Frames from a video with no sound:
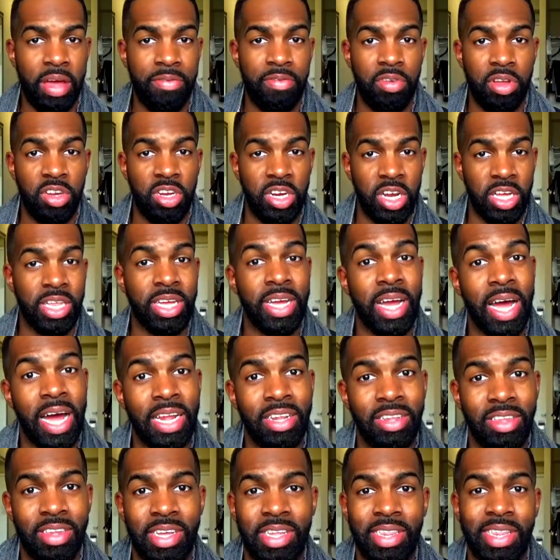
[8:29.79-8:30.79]
If you share the
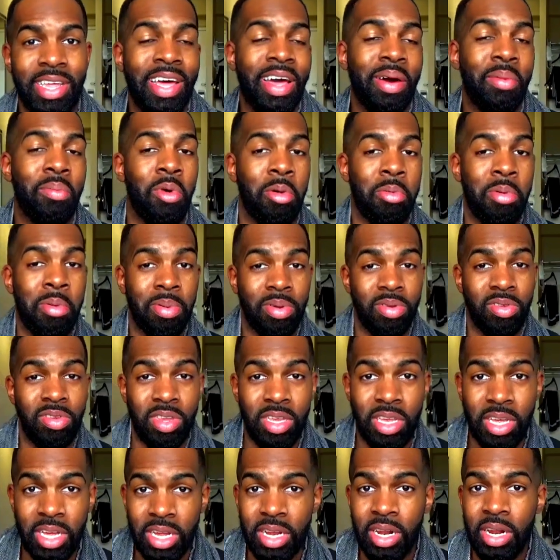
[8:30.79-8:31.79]
content, more people
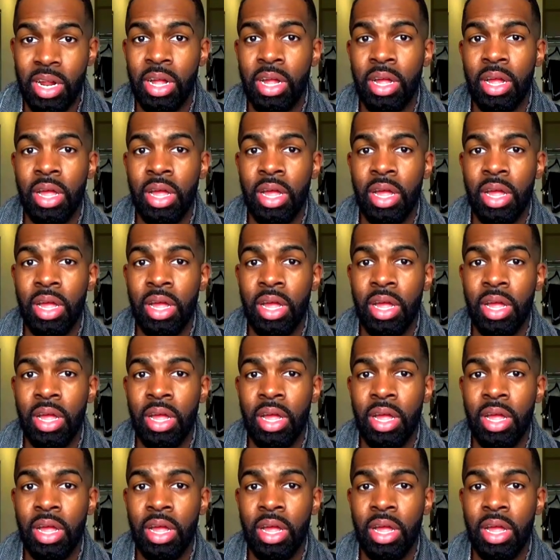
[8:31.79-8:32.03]
see it